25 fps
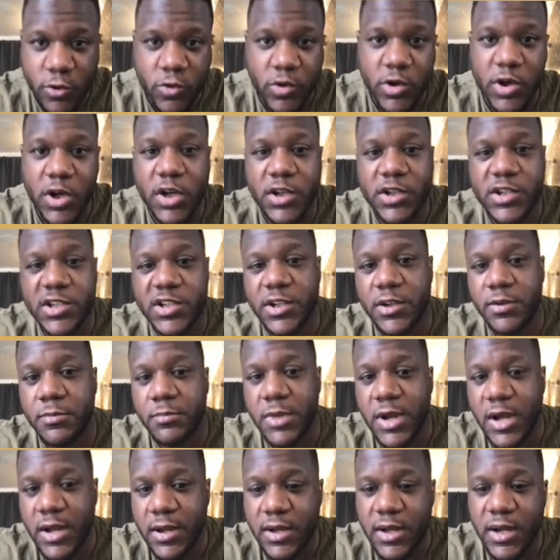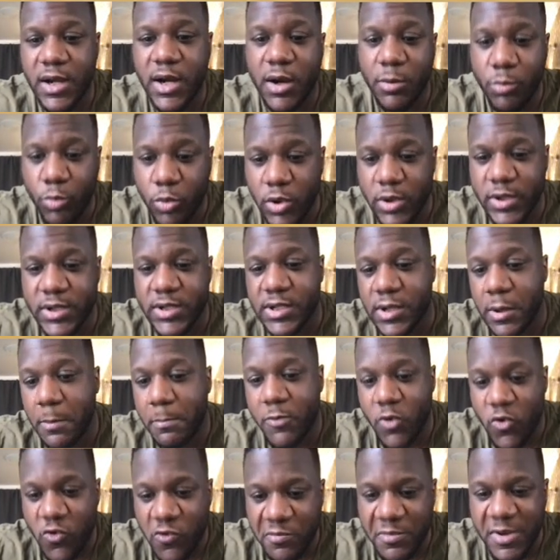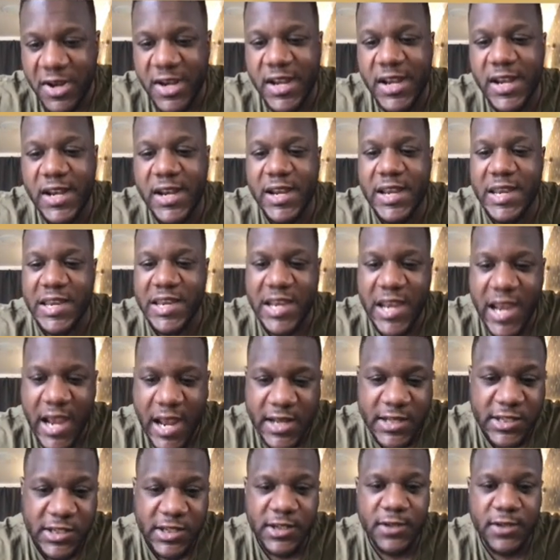got some upwards movement in it yet.